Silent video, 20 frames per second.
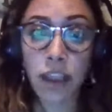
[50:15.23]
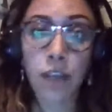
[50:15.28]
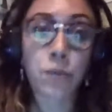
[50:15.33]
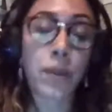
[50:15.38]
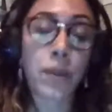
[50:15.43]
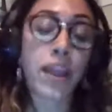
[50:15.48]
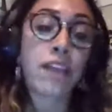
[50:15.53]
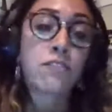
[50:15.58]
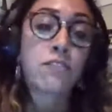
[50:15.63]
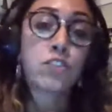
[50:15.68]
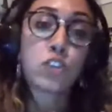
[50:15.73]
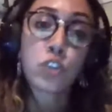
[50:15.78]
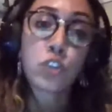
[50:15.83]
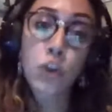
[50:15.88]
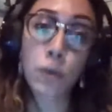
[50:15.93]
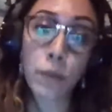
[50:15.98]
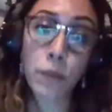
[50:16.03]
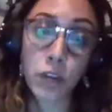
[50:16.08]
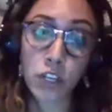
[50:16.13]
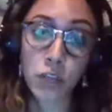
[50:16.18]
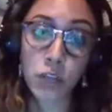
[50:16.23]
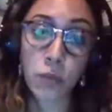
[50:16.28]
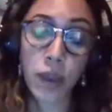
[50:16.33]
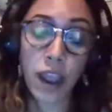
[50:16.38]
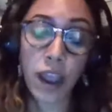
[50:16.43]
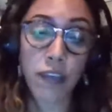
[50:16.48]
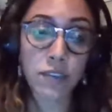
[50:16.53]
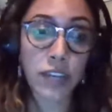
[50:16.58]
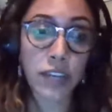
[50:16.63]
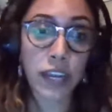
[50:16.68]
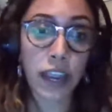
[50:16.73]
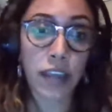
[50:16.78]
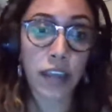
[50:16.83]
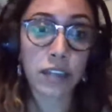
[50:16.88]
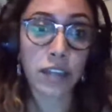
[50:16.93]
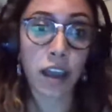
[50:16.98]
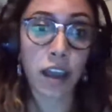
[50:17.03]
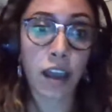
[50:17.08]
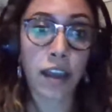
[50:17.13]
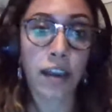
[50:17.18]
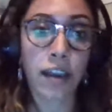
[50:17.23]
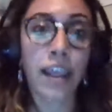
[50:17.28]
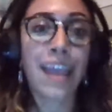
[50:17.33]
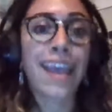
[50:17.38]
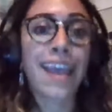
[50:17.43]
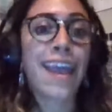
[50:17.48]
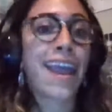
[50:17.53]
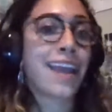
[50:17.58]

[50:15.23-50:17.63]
And we have so much that we have to get done.